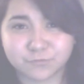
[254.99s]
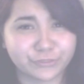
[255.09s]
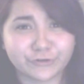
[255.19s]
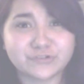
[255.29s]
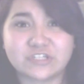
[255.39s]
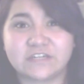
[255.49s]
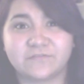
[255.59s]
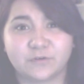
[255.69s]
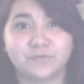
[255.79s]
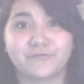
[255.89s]
thirsty
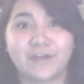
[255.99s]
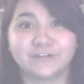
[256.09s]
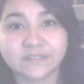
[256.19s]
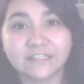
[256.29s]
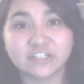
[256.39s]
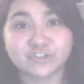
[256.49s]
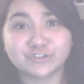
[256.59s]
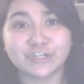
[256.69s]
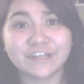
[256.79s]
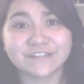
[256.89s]
for revenge.
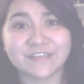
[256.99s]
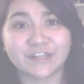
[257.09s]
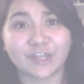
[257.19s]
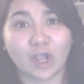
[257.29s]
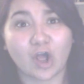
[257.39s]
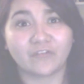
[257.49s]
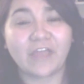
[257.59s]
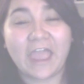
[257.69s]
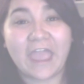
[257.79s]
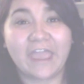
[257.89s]
She is killing off
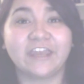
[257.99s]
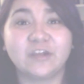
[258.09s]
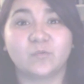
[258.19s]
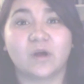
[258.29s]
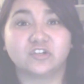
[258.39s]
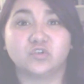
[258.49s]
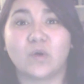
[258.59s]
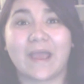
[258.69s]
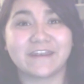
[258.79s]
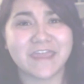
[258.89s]
anyone who
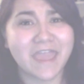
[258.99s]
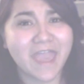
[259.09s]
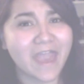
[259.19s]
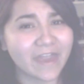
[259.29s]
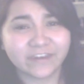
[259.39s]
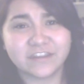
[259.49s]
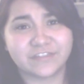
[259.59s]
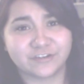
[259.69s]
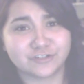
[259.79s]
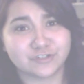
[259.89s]
had
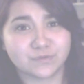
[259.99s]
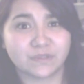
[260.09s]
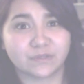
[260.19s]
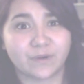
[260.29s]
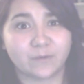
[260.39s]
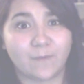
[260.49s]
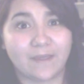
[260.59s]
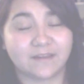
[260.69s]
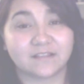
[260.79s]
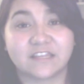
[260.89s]
anything to do with the Red
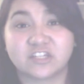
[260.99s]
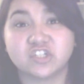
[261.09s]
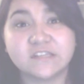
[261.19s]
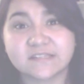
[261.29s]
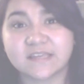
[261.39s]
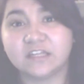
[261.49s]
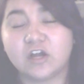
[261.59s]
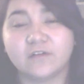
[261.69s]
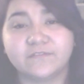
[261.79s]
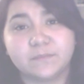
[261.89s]
Wedding. Like, she is killing
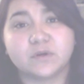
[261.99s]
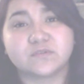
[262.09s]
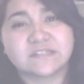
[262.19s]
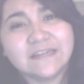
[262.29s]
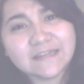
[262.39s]
off the most